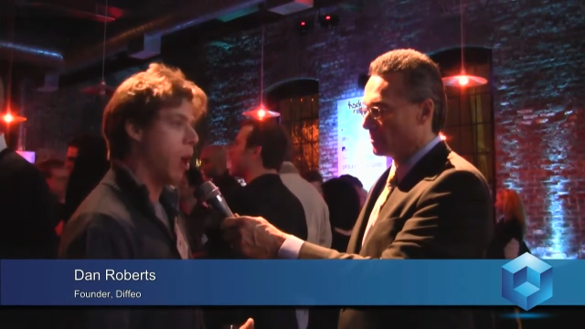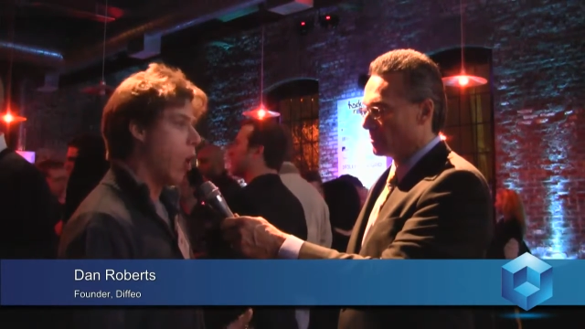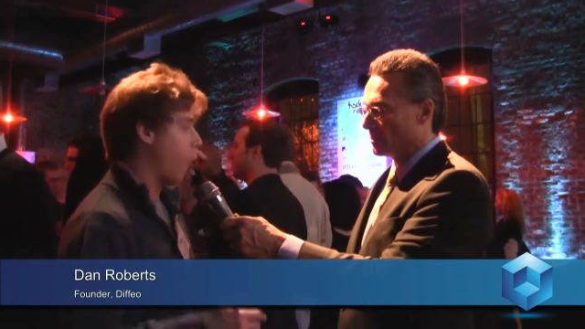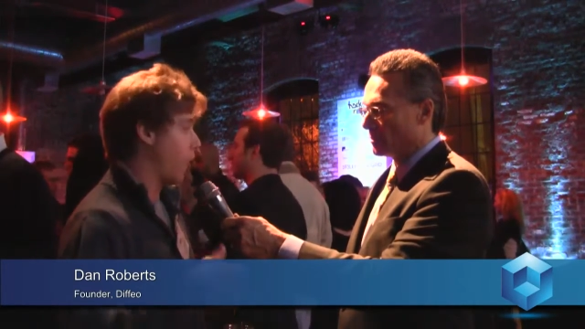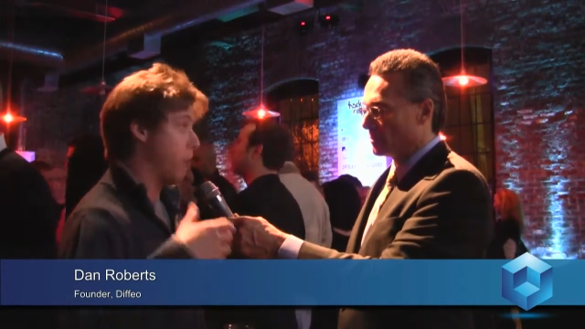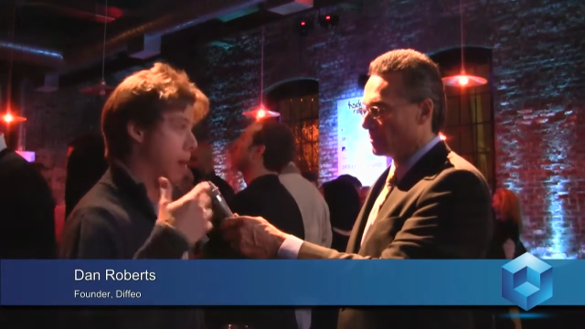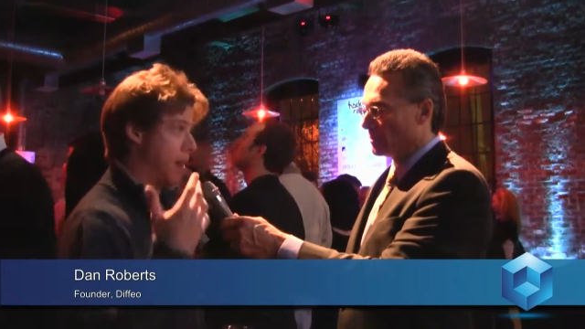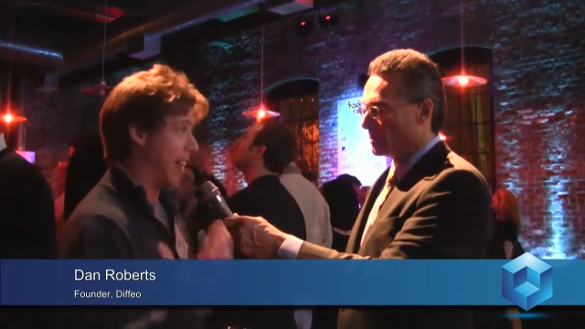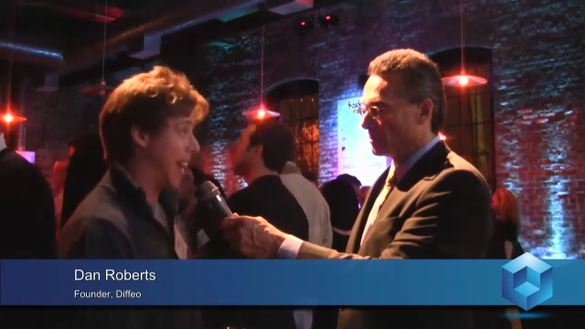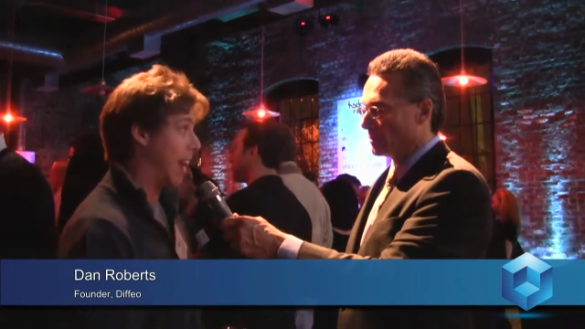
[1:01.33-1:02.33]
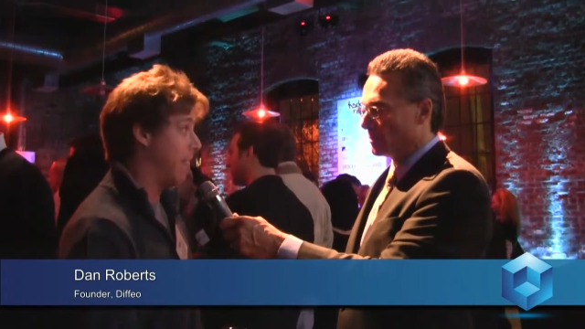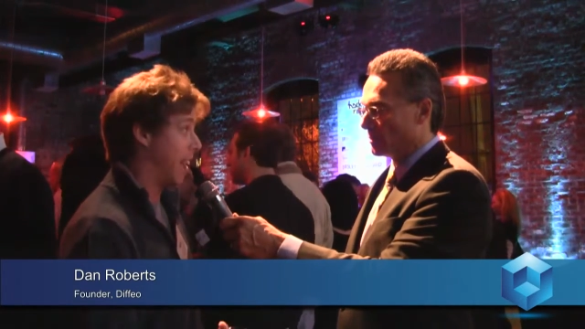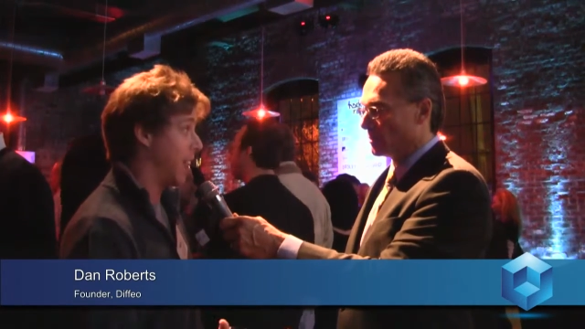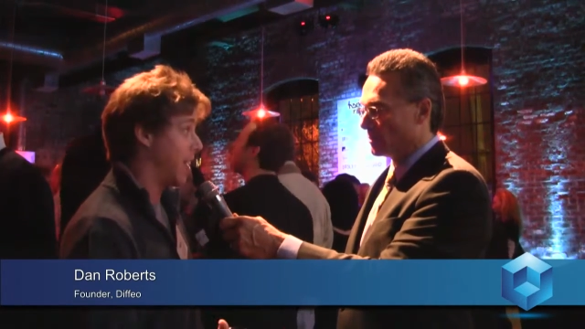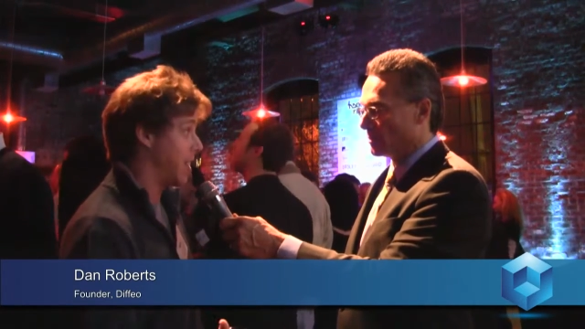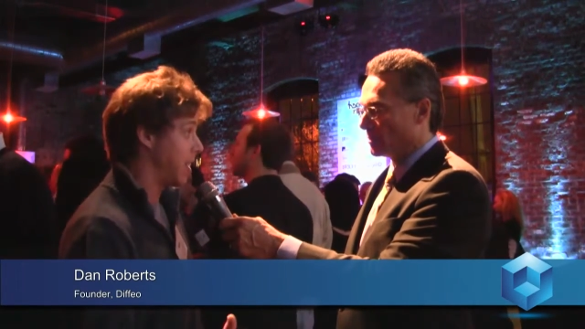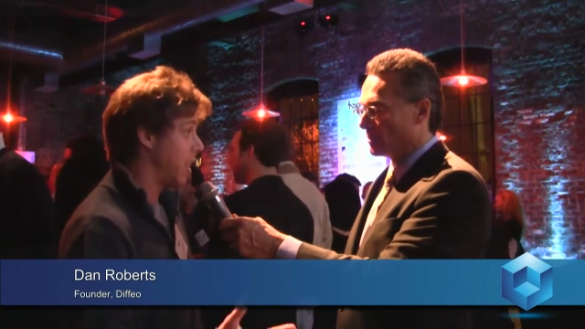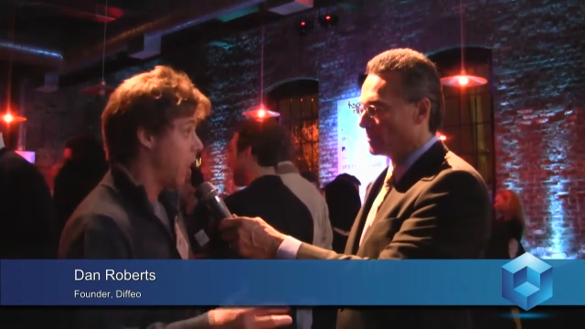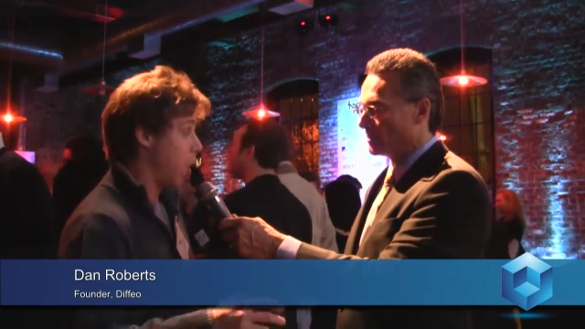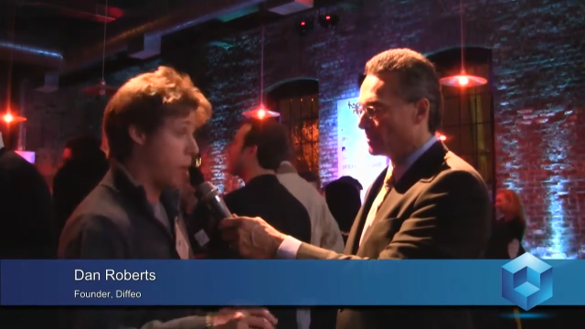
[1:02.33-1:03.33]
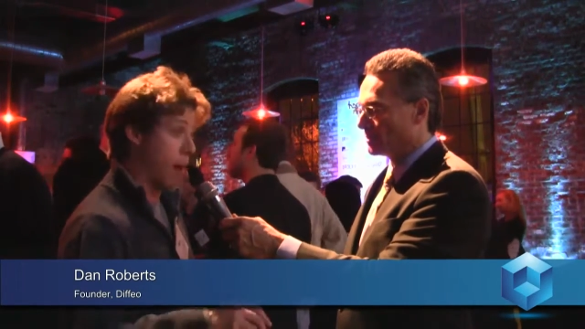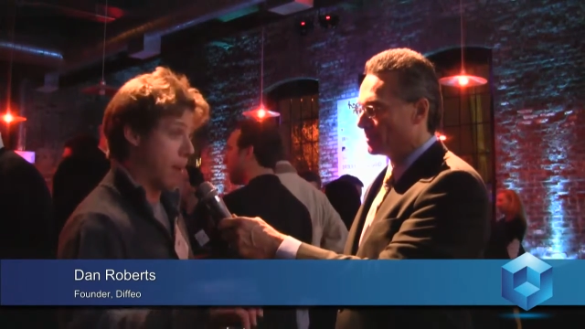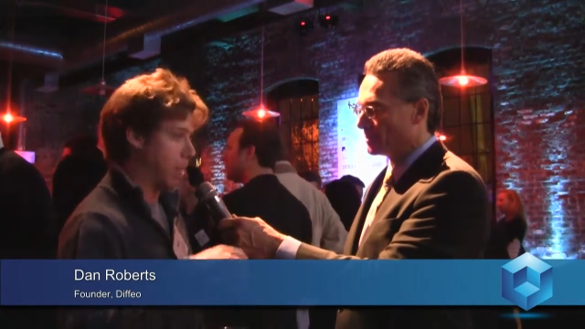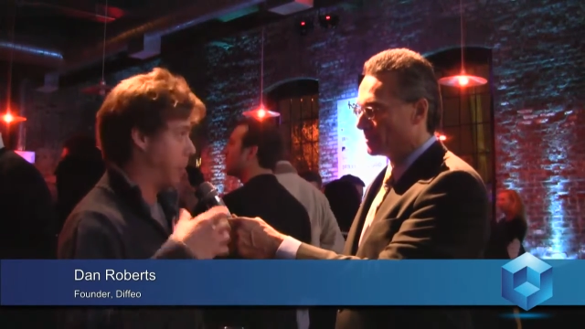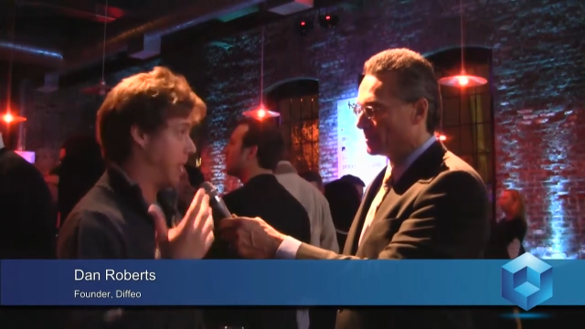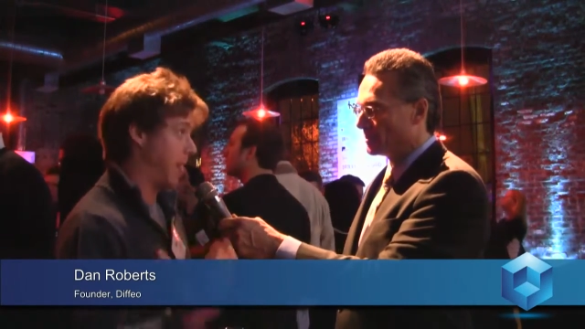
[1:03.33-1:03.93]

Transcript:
Speaker 1: them, or you might be the King of England, you might be a